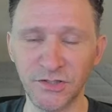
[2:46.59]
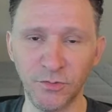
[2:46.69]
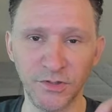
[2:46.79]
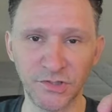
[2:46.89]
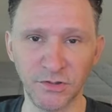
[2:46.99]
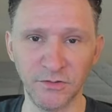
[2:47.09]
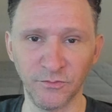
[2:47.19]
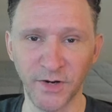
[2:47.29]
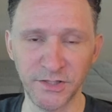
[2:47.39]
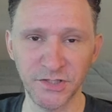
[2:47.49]
to a certain
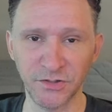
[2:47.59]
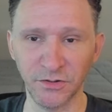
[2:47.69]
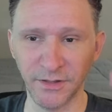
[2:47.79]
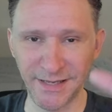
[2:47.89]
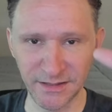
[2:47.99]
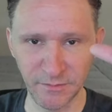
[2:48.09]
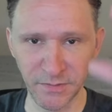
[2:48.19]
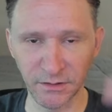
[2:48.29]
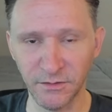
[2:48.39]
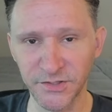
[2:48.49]
register in the
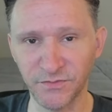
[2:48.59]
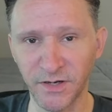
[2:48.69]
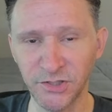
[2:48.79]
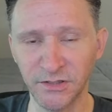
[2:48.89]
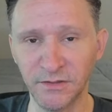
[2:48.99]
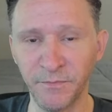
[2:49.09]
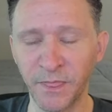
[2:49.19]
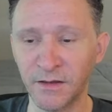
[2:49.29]
middle of this function,